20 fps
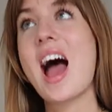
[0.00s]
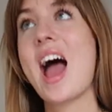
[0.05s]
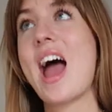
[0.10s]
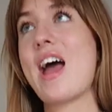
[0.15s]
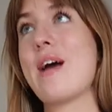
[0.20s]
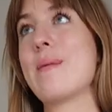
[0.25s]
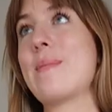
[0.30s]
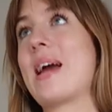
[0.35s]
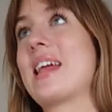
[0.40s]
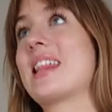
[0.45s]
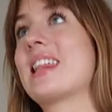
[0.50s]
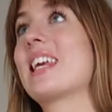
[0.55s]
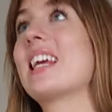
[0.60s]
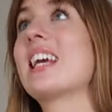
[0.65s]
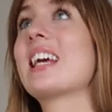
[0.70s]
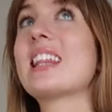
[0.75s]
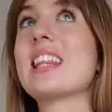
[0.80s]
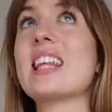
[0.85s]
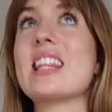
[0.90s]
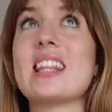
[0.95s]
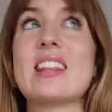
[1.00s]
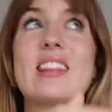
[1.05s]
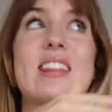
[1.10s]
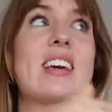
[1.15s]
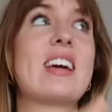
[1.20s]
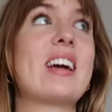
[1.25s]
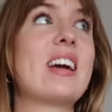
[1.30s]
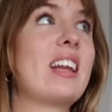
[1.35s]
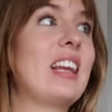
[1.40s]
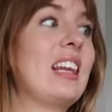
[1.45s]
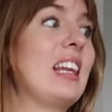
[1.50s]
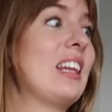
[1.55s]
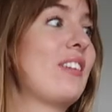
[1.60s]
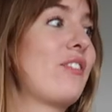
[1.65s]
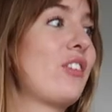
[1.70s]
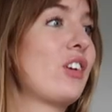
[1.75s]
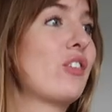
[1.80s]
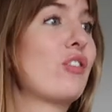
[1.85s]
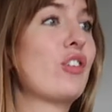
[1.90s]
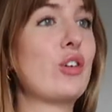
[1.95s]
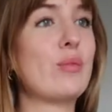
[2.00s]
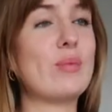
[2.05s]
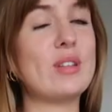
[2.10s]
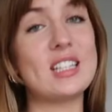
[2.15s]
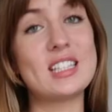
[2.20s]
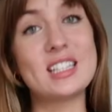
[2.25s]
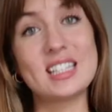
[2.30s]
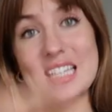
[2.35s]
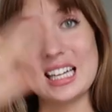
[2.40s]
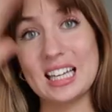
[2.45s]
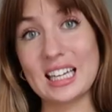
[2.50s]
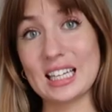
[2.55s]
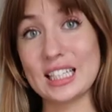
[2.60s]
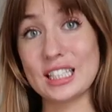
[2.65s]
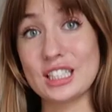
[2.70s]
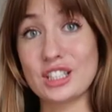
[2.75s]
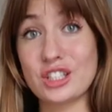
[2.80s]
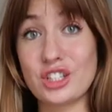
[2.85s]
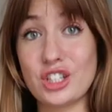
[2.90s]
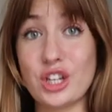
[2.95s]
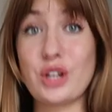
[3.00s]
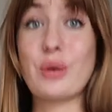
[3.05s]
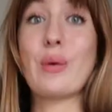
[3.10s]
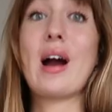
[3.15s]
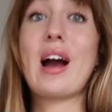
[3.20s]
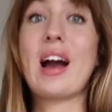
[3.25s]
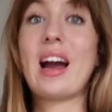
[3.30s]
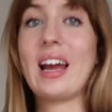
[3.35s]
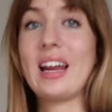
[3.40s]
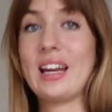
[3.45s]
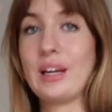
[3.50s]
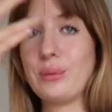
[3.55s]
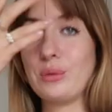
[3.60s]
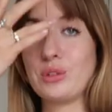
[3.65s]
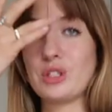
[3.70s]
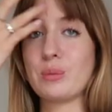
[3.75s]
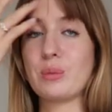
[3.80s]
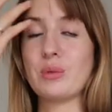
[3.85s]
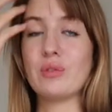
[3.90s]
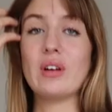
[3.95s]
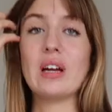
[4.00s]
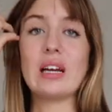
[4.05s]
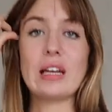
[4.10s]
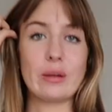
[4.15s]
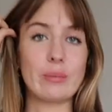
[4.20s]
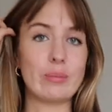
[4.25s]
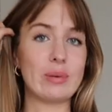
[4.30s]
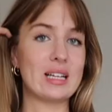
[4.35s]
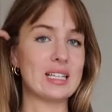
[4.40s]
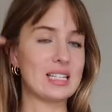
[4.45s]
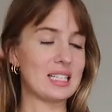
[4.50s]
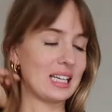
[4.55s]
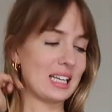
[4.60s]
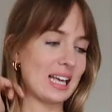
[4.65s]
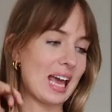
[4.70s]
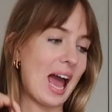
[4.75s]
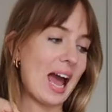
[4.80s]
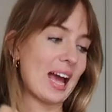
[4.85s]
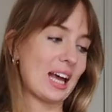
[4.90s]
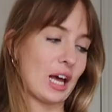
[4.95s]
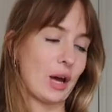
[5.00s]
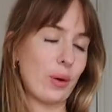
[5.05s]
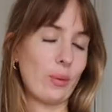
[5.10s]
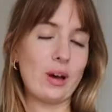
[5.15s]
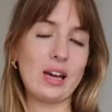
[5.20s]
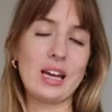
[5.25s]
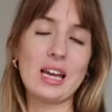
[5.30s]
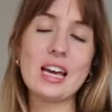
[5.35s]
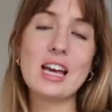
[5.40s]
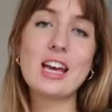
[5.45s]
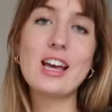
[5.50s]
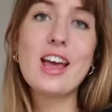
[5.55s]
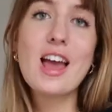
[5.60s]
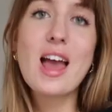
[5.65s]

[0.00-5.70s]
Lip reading: I think that the living room, the ceilings are too high and it will just be really unpleasantly echoey.